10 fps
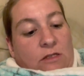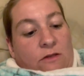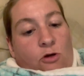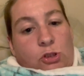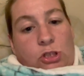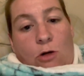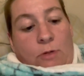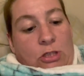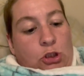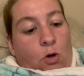there's so
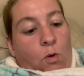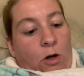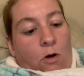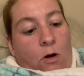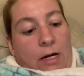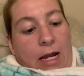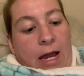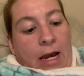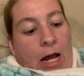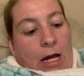much going on,
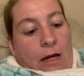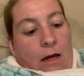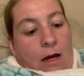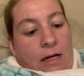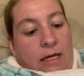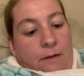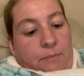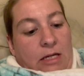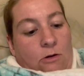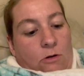and I kept
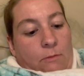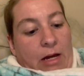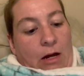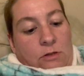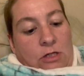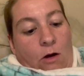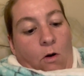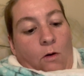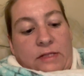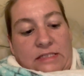hearing about, you know,
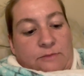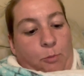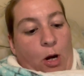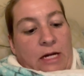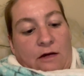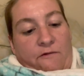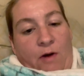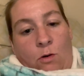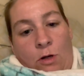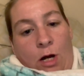all these prank
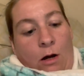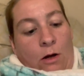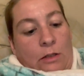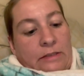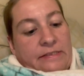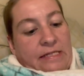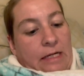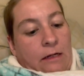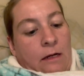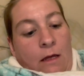phone calls and